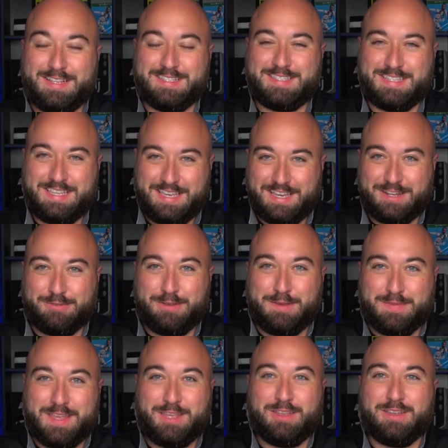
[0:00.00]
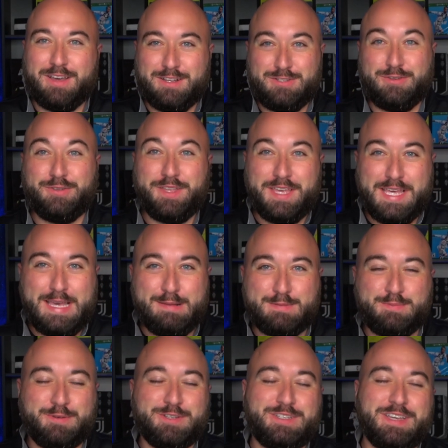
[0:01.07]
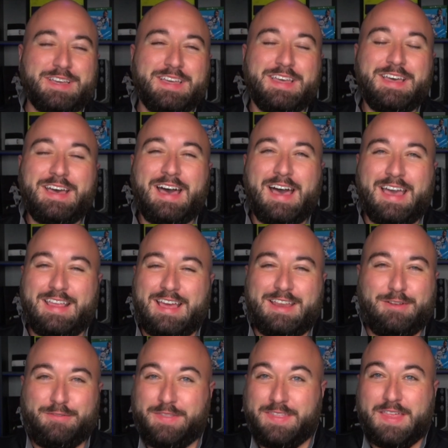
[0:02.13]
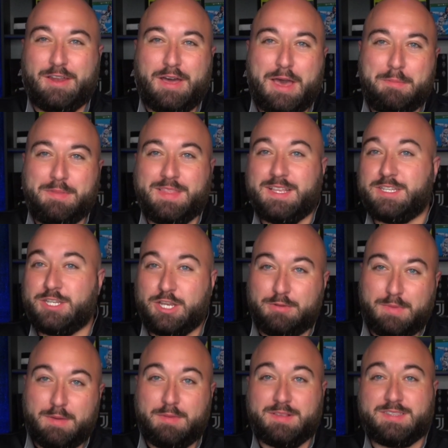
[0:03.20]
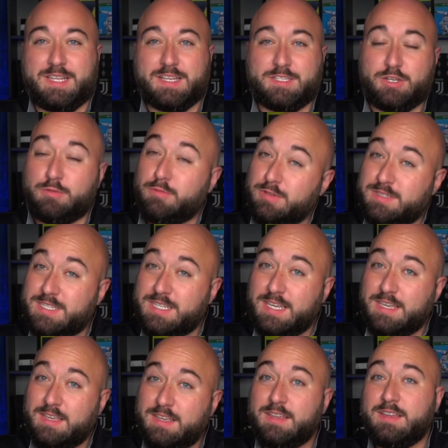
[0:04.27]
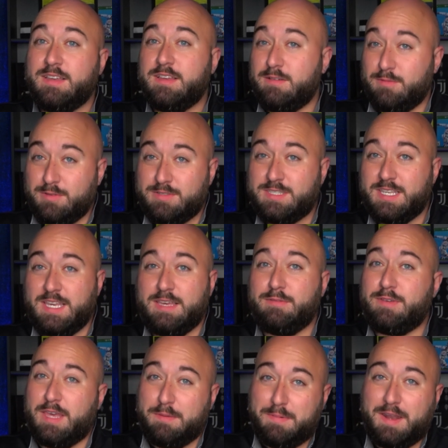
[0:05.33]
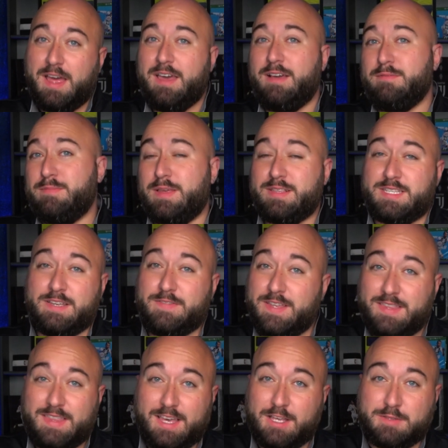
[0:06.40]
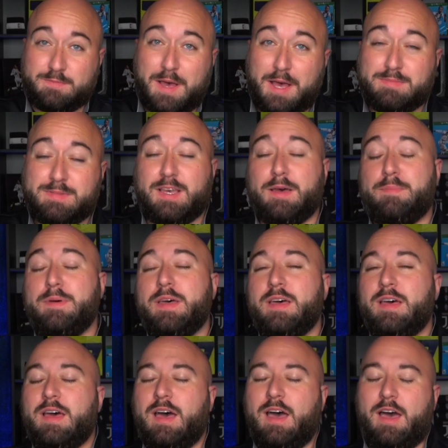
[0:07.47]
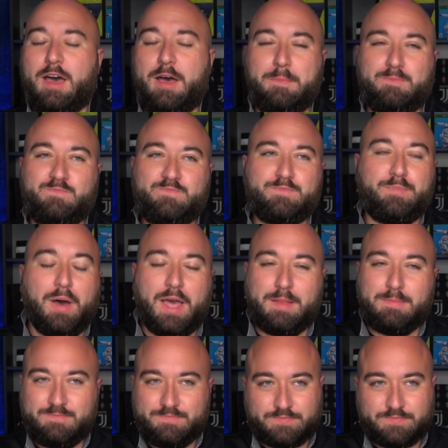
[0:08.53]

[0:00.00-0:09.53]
is the dream that Julian keeps pushing. I don't think that'll happen this year. Maybe it's next year. We'll see. We'll keep an eye on them. See if anything else pops up. But